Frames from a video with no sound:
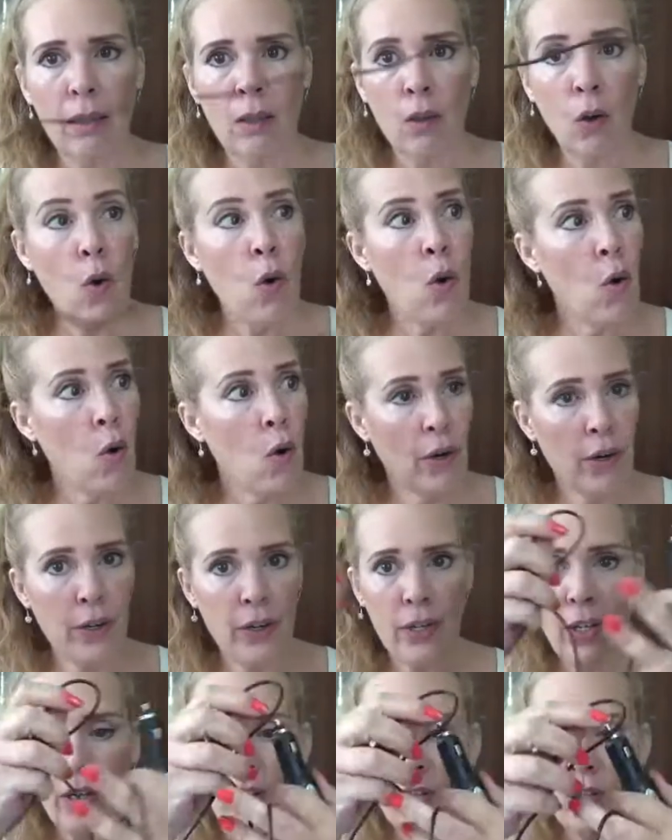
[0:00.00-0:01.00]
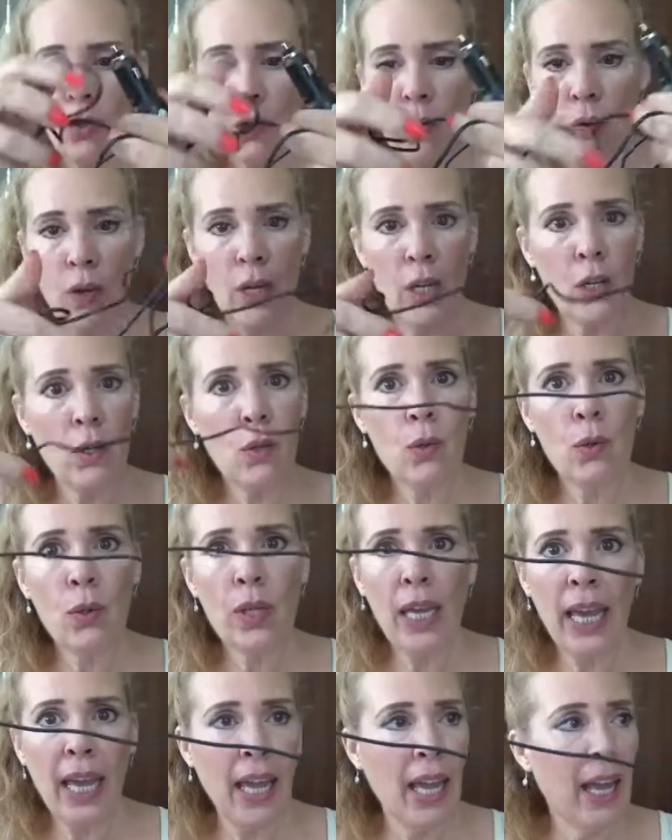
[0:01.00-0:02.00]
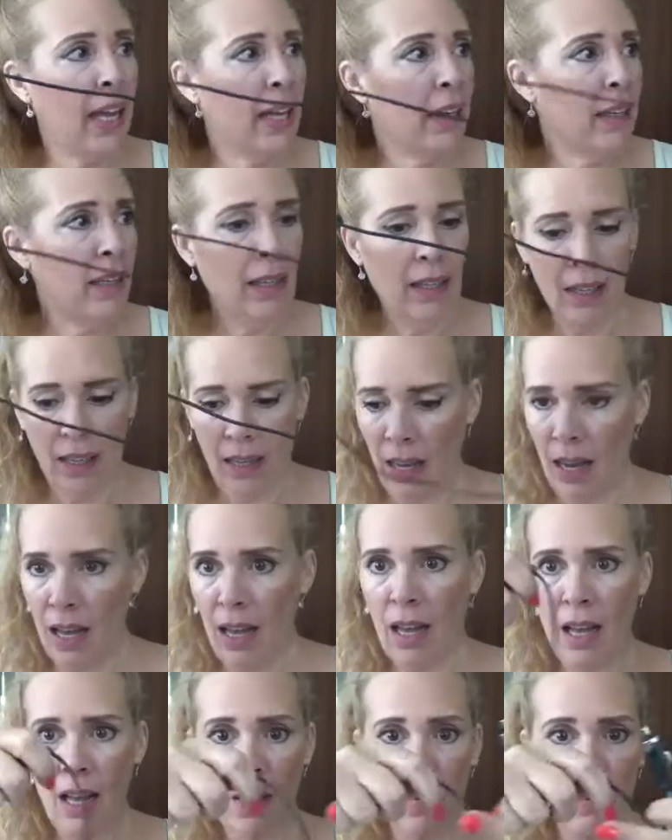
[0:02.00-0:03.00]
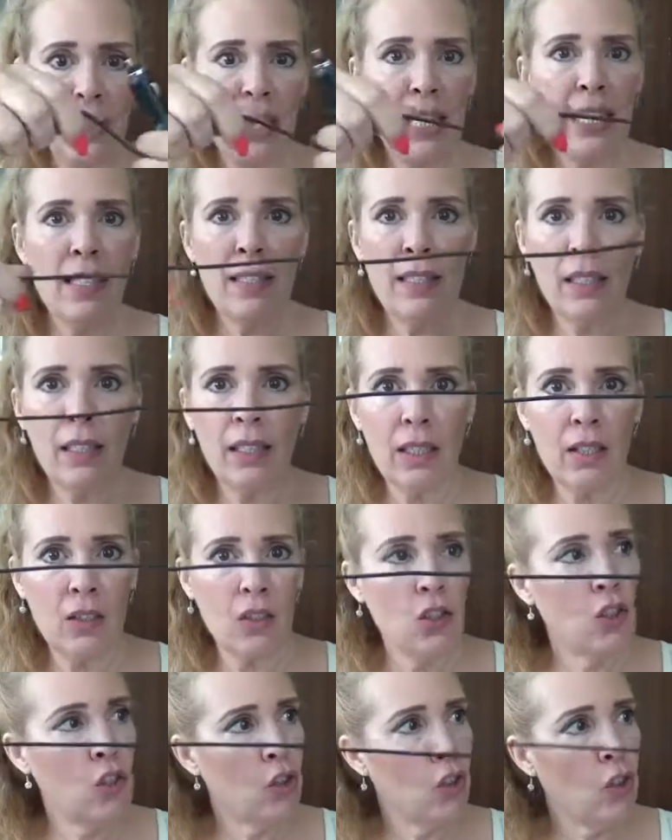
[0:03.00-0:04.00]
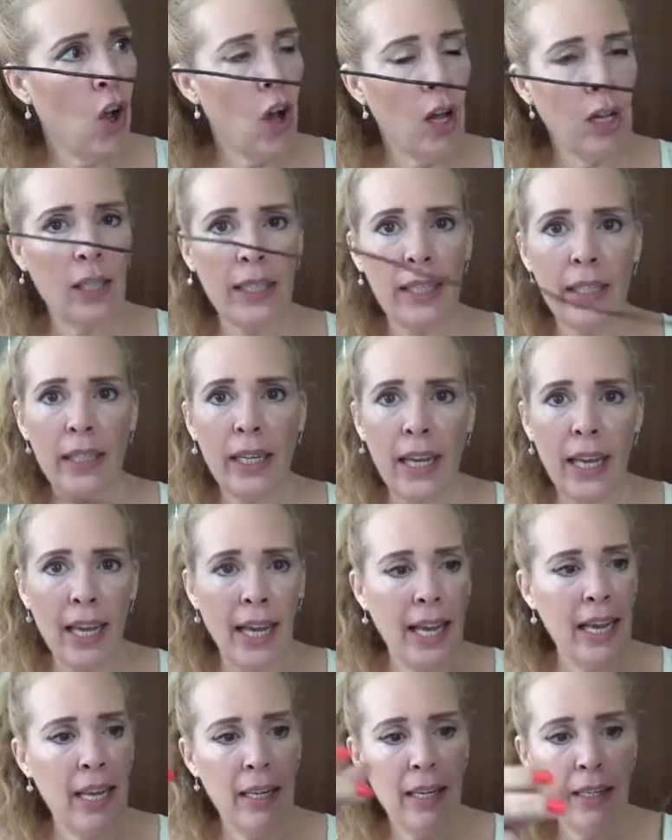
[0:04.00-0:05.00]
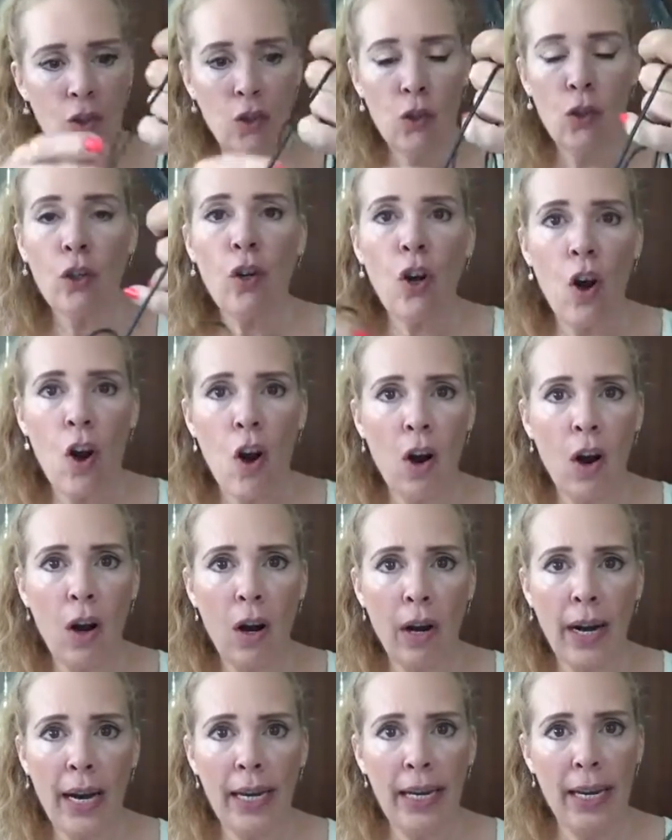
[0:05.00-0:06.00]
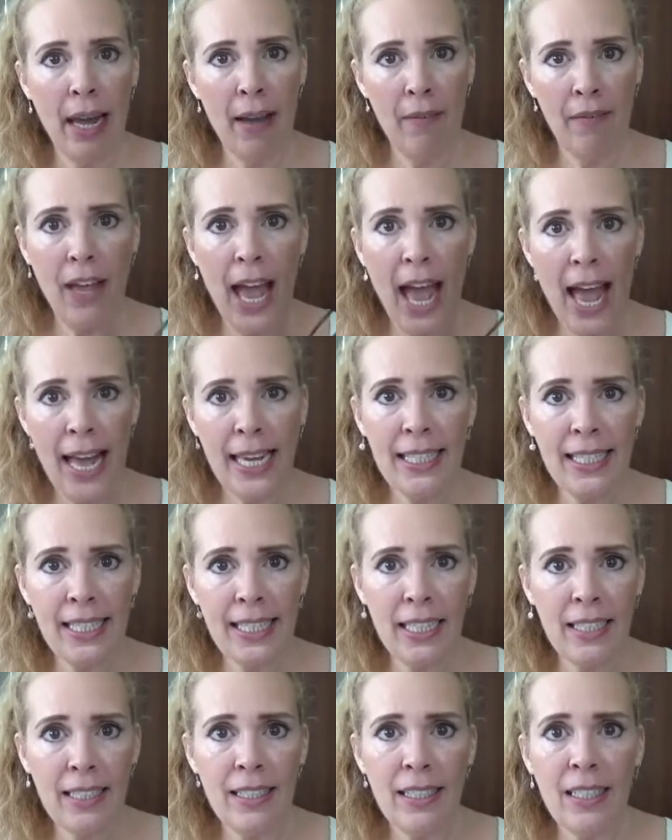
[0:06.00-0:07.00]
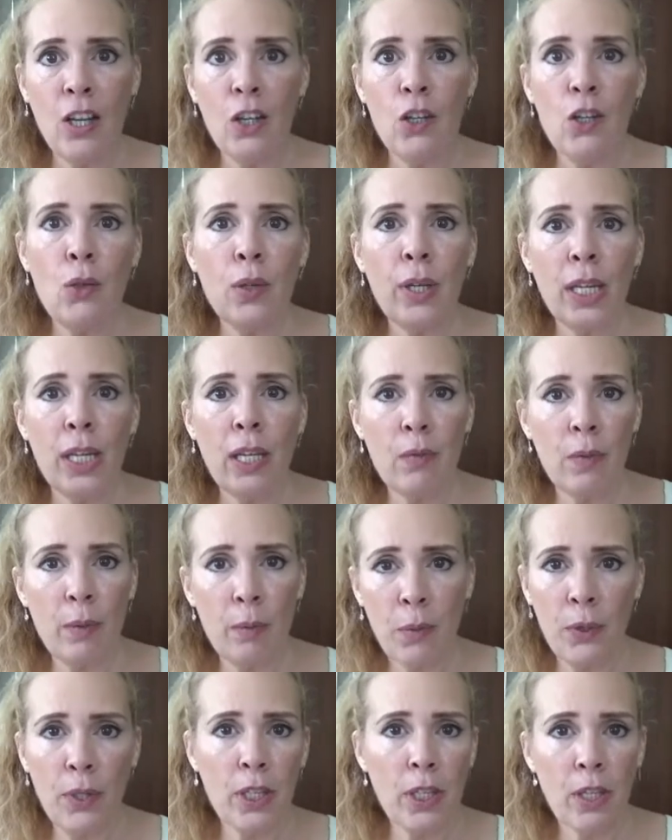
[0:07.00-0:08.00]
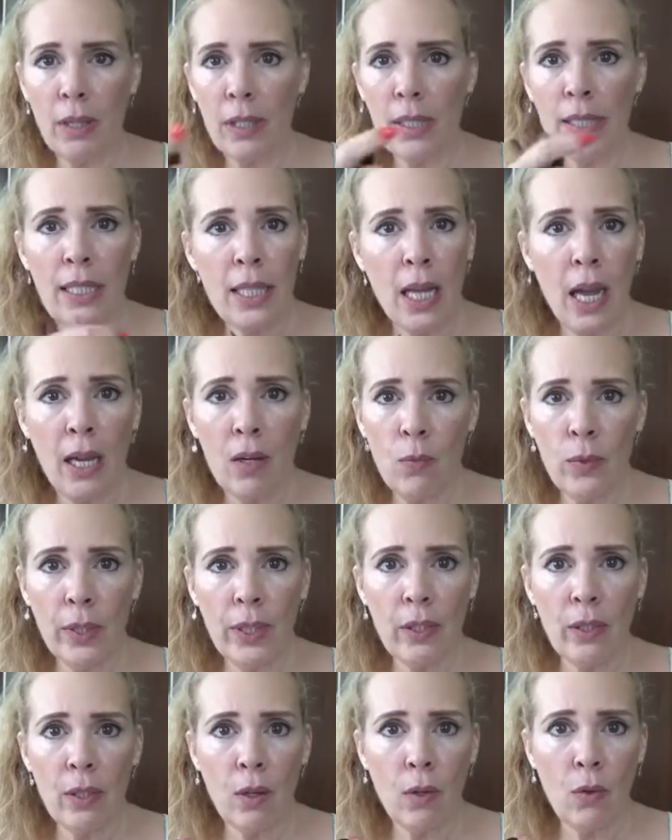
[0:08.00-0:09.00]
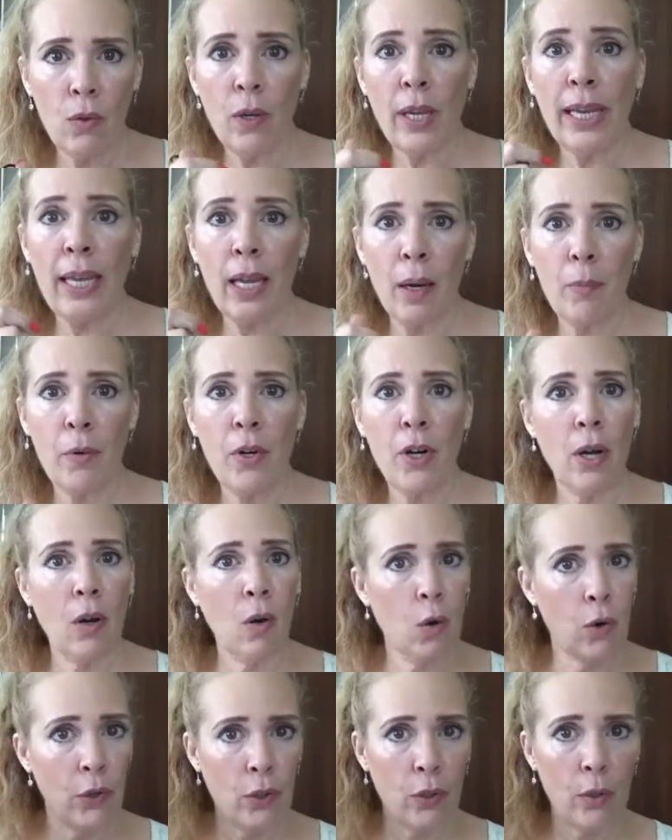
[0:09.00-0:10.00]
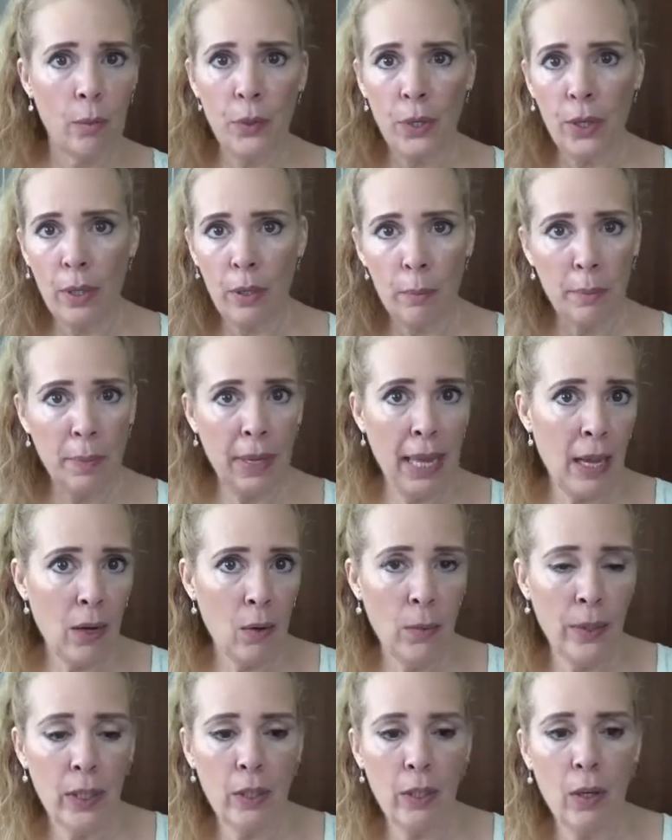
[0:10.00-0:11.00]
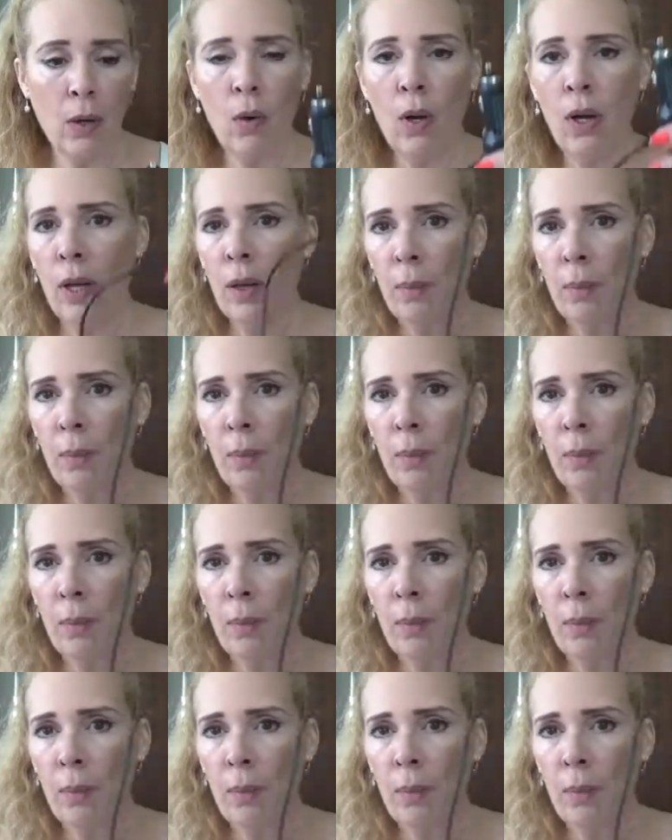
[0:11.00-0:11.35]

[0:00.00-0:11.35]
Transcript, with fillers: cord so that you can um, easily install it in your car and have access. You can even put it on the side window, the camera, or you can put it on the back window.